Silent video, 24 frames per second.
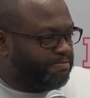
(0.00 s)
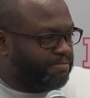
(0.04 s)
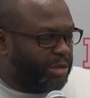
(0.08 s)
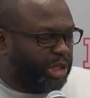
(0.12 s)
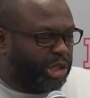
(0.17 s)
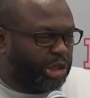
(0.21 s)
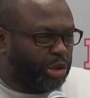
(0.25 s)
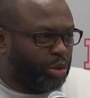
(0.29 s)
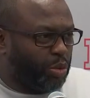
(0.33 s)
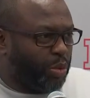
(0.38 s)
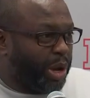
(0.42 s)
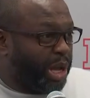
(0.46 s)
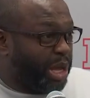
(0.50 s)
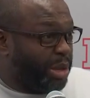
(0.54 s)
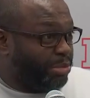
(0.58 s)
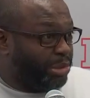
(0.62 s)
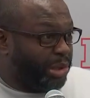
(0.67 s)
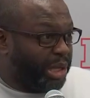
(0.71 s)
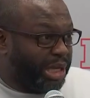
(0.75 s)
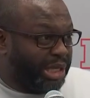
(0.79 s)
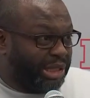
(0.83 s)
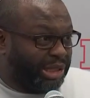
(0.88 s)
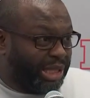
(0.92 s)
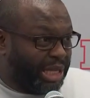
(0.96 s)
just the way he
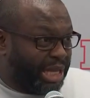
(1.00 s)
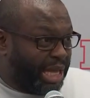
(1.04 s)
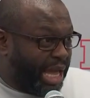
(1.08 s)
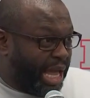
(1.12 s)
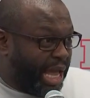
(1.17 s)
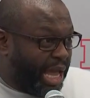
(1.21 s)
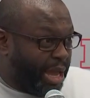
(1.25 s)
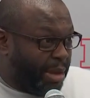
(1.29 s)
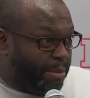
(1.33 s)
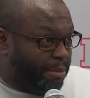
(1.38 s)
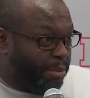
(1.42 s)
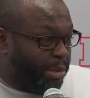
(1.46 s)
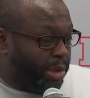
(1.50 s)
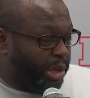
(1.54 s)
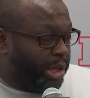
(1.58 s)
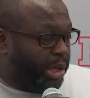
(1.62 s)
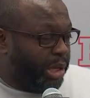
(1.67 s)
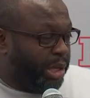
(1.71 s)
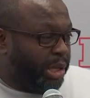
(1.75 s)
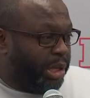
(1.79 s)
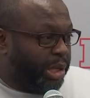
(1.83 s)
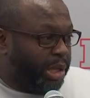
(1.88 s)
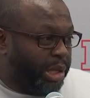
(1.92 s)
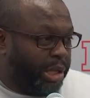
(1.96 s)
plays the game.
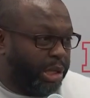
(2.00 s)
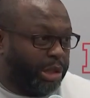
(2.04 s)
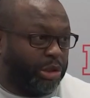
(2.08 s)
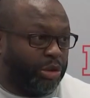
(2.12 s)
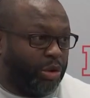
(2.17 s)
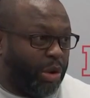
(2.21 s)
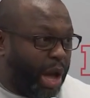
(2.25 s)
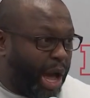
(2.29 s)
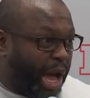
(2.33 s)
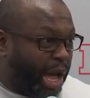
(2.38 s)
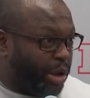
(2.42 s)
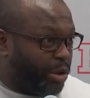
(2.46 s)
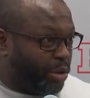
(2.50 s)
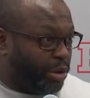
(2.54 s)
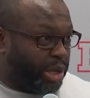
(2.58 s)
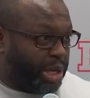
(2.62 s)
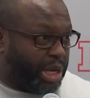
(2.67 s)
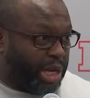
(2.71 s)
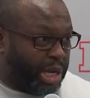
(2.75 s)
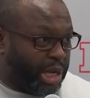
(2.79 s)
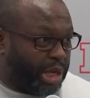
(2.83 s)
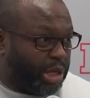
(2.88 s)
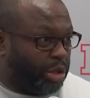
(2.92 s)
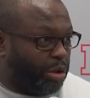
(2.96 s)
And his Ohio
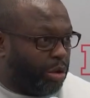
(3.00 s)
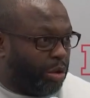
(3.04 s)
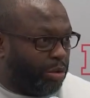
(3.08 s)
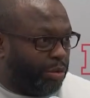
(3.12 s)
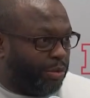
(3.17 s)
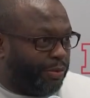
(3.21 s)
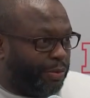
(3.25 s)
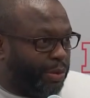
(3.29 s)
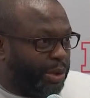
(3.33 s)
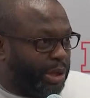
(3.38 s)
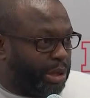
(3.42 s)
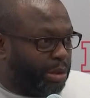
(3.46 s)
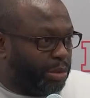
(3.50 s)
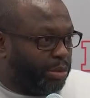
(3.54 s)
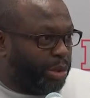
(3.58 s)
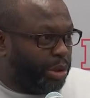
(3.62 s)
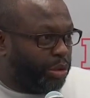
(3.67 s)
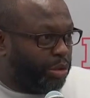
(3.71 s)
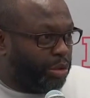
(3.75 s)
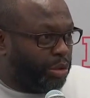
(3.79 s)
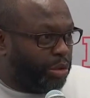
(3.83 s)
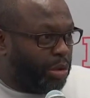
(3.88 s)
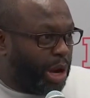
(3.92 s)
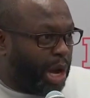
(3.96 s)
kid, you know, and if we can
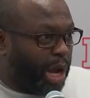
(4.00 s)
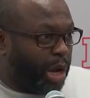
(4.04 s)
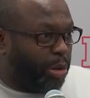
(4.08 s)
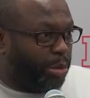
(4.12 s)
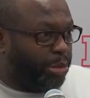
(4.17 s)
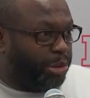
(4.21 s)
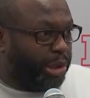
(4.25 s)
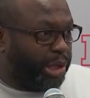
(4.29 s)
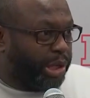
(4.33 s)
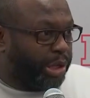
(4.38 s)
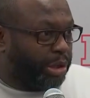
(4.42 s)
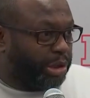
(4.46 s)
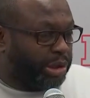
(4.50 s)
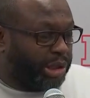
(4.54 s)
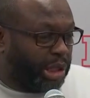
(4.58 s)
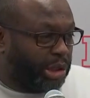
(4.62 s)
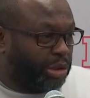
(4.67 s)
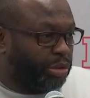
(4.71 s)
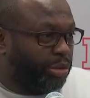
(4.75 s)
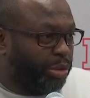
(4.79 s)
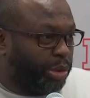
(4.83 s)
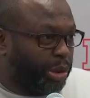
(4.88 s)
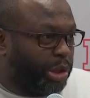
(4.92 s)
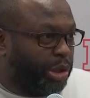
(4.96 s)
recruit Ohio players,
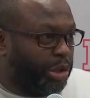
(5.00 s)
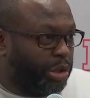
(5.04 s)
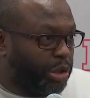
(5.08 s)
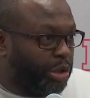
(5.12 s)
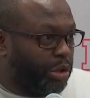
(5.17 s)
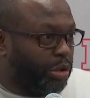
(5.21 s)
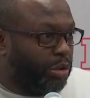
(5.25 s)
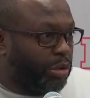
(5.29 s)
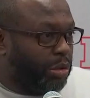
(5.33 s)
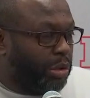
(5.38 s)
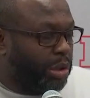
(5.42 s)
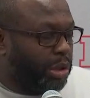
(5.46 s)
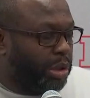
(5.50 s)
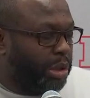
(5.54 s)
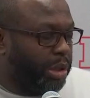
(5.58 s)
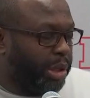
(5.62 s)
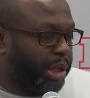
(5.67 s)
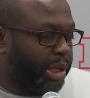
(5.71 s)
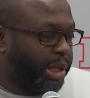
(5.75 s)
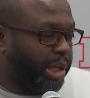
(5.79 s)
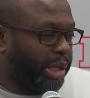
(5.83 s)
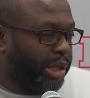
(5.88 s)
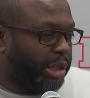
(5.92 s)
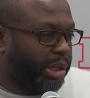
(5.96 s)
that's what we're going to do.
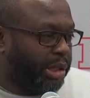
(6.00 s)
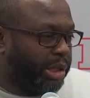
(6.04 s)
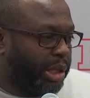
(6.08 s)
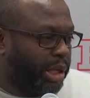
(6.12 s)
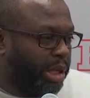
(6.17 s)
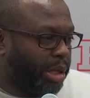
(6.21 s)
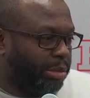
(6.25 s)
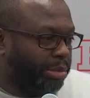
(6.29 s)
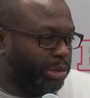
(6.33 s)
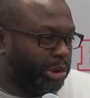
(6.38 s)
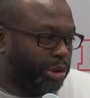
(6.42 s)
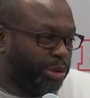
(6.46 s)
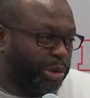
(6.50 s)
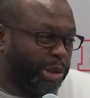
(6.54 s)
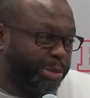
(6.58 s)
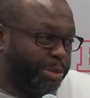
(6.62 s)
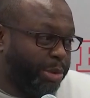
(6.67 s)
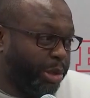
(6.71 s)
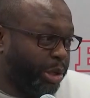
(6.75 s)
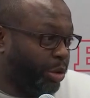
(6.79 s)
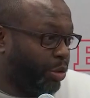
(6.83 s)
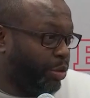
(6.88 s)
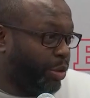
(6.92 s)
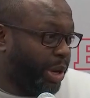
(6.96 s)
And so it's
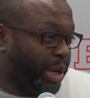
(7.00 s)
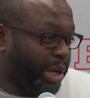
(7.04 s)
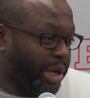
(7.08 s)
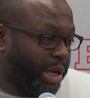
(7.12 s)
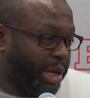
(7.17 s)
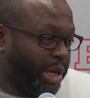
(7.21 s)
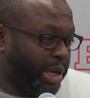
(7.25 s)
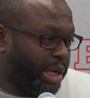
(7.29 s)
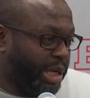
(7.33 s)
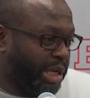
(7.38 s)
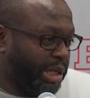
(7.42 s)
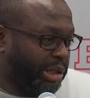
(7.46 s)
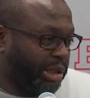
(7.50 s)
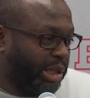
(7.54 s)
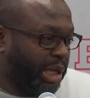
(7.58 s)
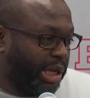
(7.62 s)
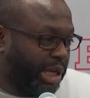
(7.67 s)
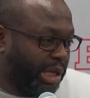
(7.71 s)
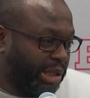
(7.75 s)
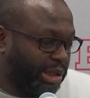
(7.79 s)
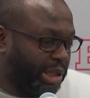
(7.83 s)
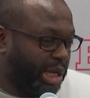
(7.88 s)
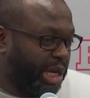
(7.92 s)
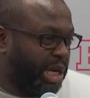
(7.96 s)
been great. And he's,
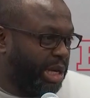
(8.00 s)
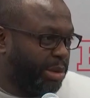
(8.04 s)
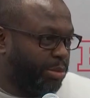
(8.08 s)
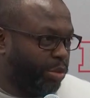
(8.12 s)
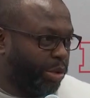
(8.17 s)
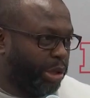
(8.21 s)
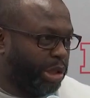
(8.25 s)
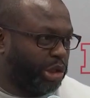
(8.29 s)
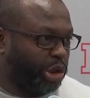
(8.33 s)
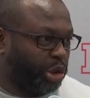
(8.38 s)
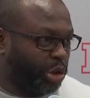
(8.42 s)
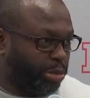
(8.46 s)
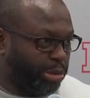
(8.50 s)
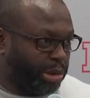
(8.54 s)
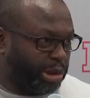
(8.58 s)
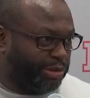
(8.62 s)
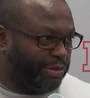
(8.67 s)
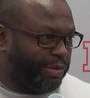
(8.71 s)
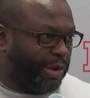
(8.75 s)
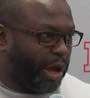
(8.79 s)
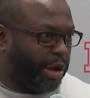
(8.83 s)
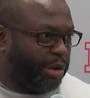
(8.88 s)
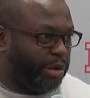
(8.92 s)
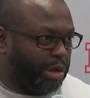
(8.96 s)
like I said, he brings so much
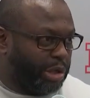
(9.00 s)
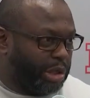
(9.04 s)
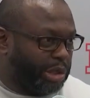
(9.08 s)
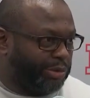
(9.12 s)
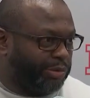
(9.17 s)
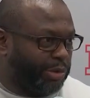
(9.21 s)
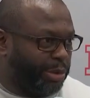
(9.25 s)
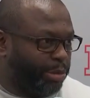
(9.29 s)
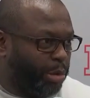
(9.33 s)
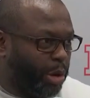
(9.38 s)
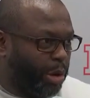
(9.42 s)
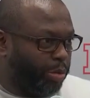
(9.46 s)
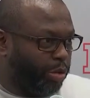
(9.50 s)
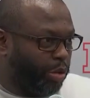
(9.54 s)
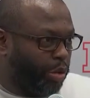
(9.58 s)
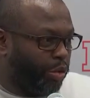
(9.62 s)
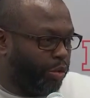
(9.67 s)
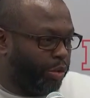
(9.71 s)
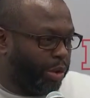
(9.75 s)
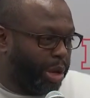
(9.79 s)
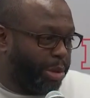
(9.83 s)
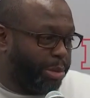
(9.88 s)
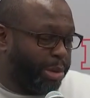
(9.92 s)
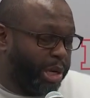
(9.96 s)
value to this football
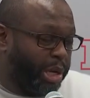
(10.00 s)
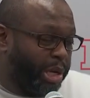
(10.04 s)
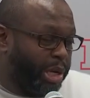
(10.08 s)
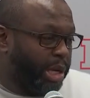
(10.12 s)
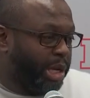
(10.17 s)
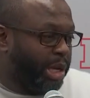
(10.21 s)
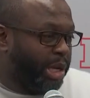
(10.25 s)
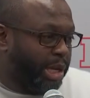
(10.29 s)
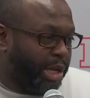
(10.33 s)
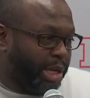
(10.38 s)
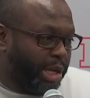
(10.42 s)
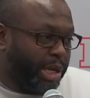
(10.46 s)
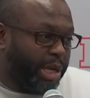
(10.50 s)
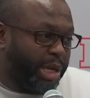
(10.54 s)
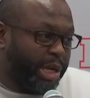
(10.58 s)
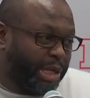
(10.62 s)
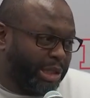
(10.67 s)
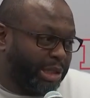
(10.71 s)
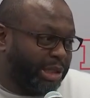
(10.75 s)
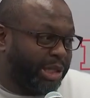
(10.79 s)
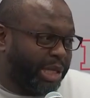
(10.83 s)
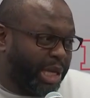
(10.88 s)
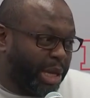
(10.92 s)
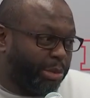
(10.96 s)
program, and
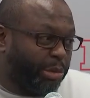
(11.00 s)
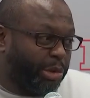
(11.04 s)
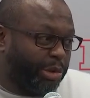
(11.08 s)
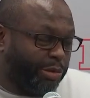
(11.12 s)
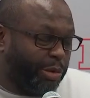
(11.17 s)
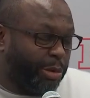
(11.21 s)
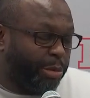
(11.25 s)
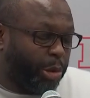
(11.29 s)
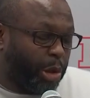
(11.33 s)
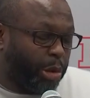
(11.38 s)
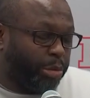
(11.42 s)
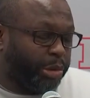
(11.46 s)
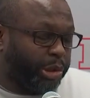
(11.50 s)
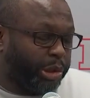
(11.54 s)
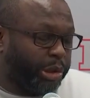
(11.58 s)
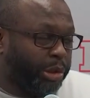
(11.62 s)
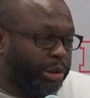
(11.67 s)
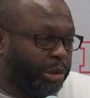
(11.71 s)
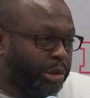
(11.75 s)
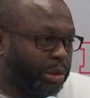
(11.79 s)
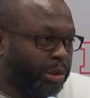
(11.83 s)
he's a damn good football player.